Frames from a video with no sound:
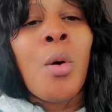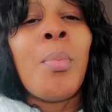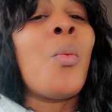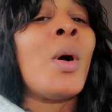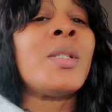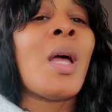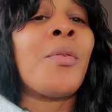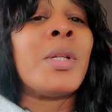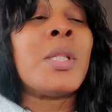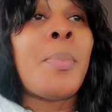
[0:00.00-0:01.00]
But once I
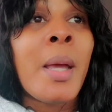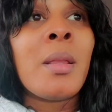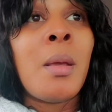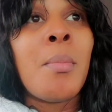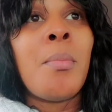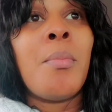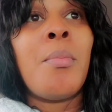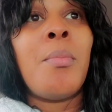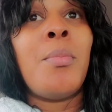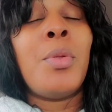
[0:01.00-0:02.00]
respected,
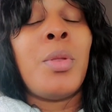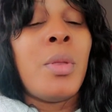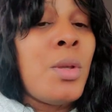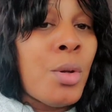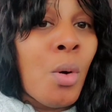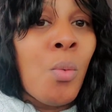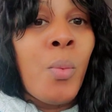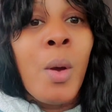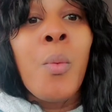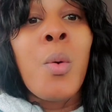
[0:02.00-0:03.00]
you know,
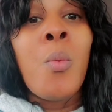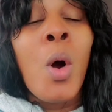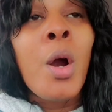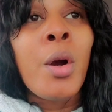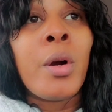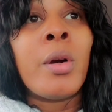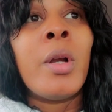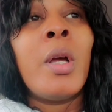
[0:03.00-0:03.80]
where we were,